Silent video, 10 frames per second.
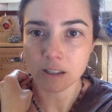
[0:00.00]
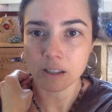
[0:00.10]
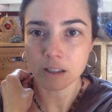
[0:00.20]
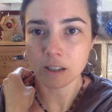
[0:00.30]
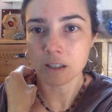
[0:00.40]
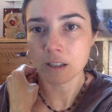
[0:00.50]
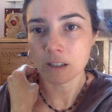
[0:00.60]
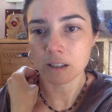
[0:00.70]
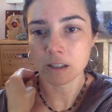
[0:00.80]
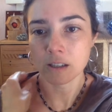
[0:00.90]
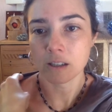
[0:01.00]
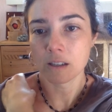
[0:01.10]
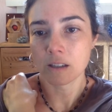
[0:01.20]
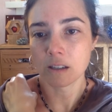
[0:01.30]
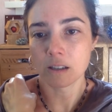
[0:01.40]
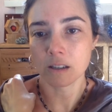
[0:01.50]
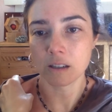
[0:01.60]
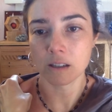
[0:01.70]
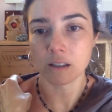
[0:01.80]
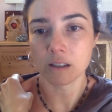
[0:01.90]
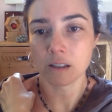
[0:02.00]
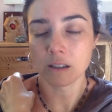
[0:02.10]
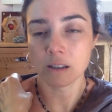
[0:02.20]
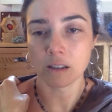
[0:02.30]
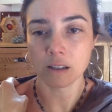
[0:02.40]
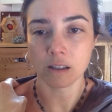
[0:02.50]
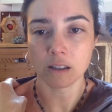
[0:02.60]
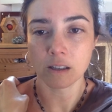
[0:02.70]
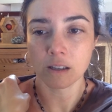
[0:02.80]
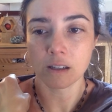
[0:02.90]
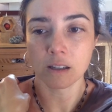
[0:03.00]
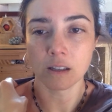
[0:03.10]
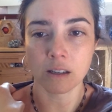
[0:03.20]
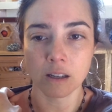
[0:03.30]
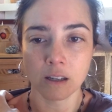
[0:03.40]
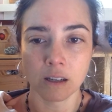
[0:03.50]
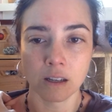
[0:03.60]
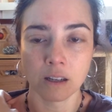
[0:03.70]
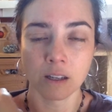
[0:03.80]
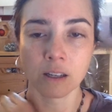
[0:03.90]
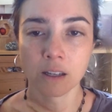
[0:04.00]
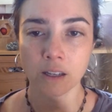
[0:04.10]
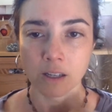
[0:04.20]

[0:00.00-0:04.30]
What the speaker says: Nobody speaks.